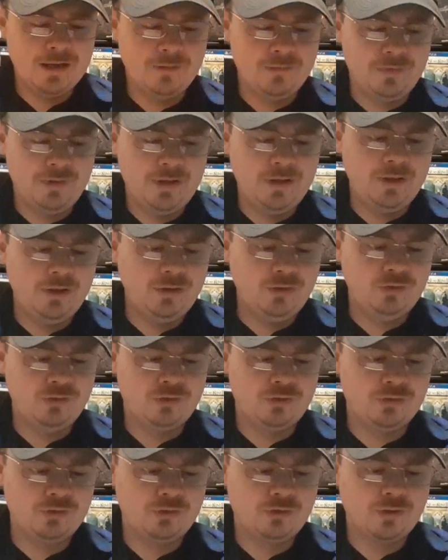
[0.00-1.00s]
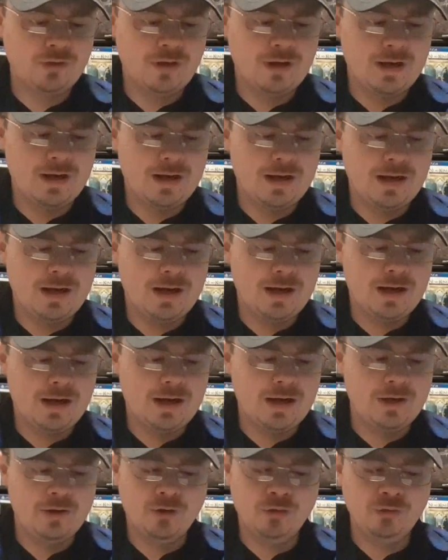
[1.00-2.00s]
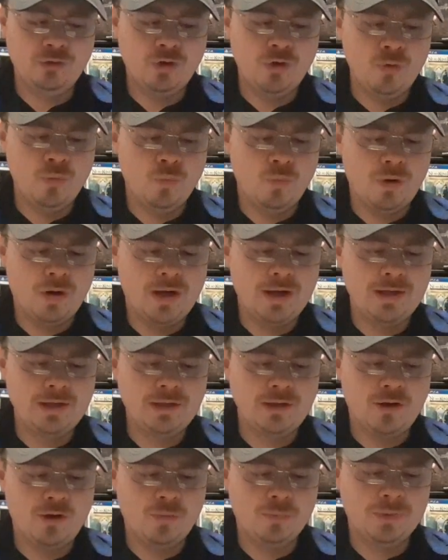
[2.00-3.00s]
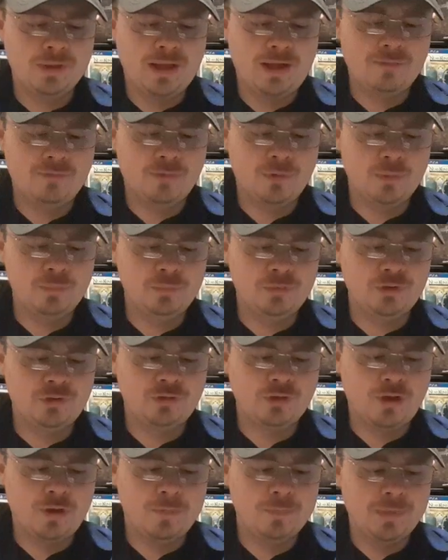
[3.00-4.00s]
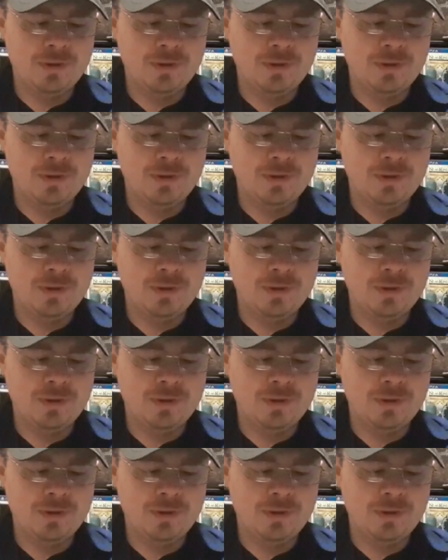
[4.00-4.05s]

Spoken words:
These, I don't know what in all platforms it's on,